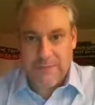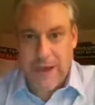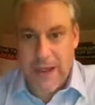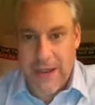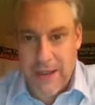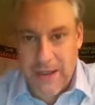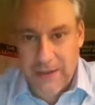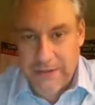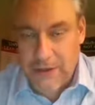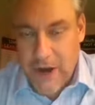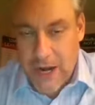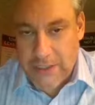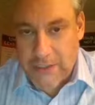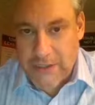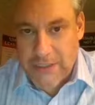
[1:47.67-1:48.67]
my and
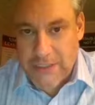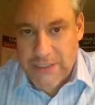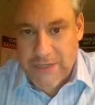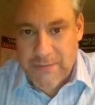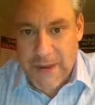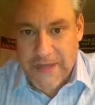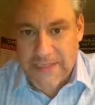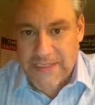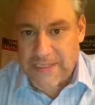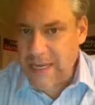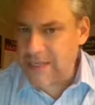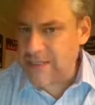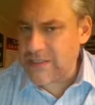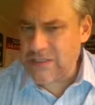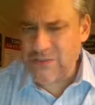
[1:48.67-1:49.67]
God couldn't see my
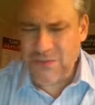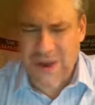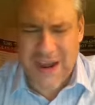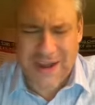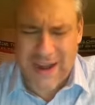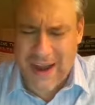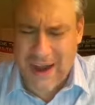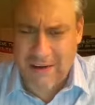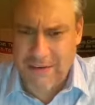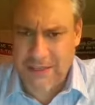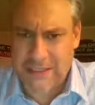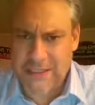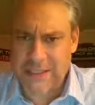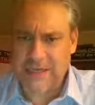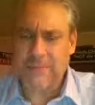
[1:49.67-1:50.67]
sins. What
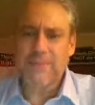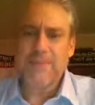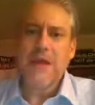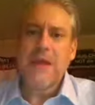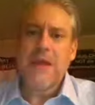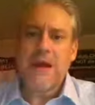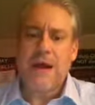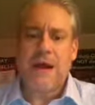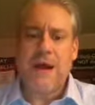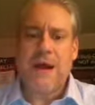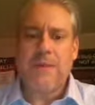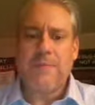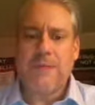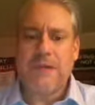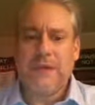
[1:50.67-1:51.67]
heresy! Uh,
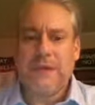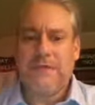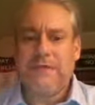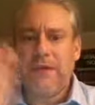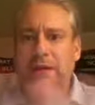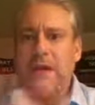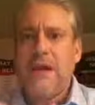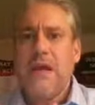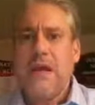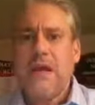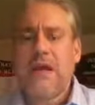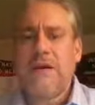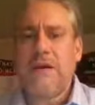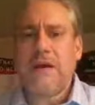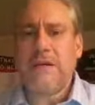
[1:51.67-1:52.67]
I believed in
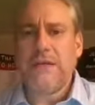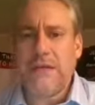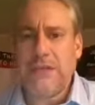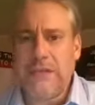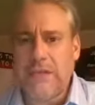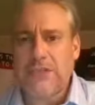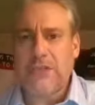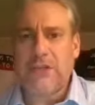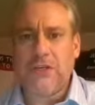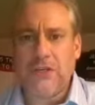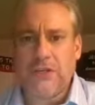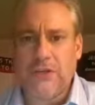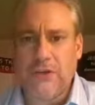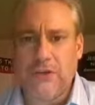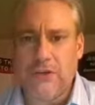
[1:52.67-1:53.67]
uh, unconditional
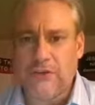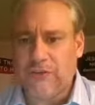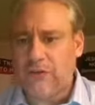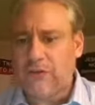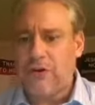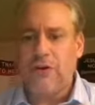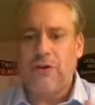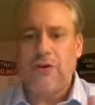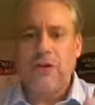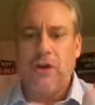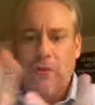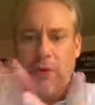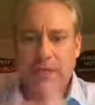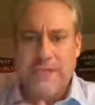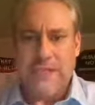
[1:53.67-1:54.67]
eternal security or
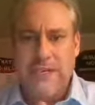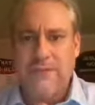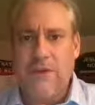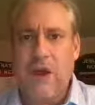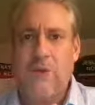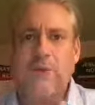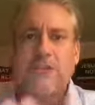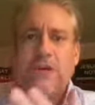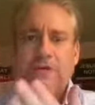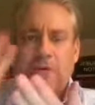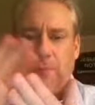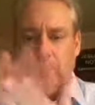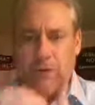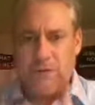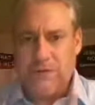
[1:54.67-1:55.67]
oh, once saved always saved, the
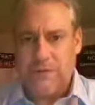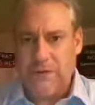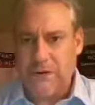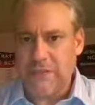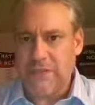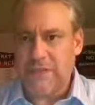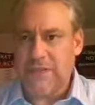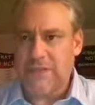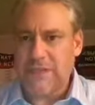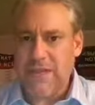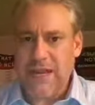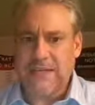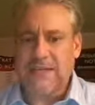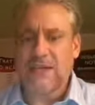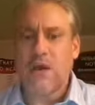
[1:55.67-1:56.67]
perseverance of the
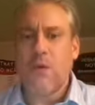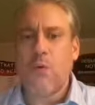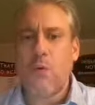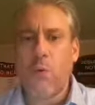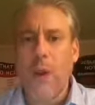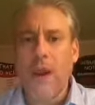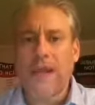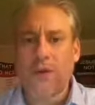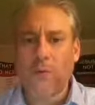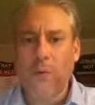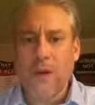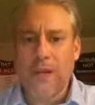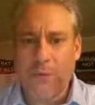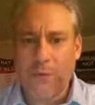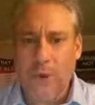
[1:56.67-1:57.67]
saints. Wicked,
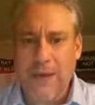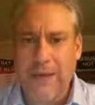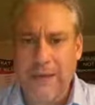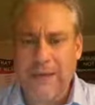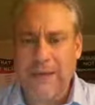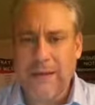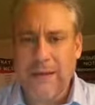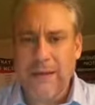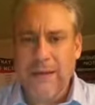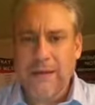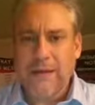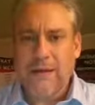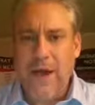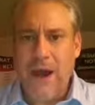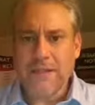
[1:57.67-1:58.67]
wicked, wicked.
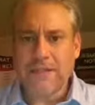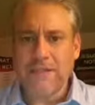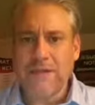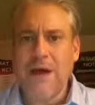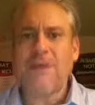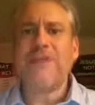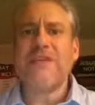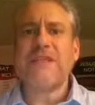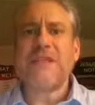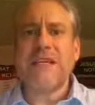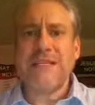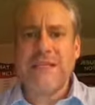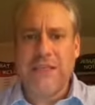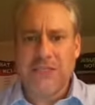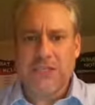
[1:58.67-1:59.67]
God's love is
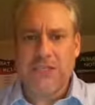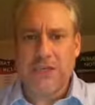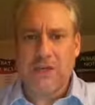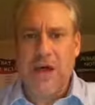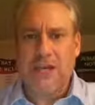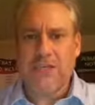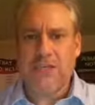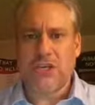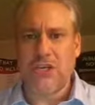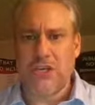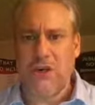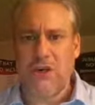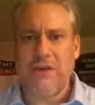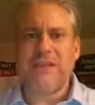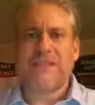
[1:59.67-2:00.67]
conditional. Our
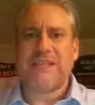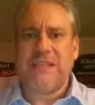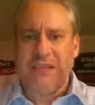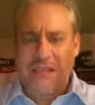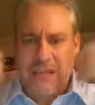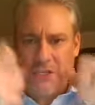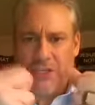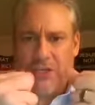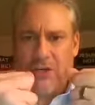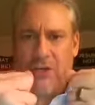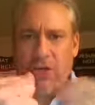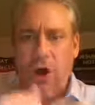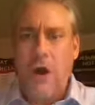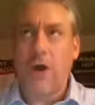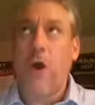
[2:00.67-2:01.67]
security is
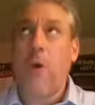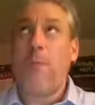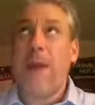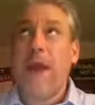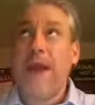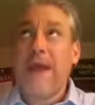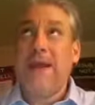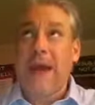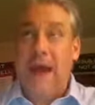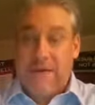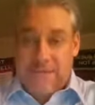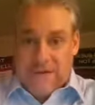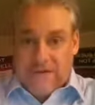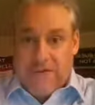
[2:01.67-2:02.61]
conditional on obeying, having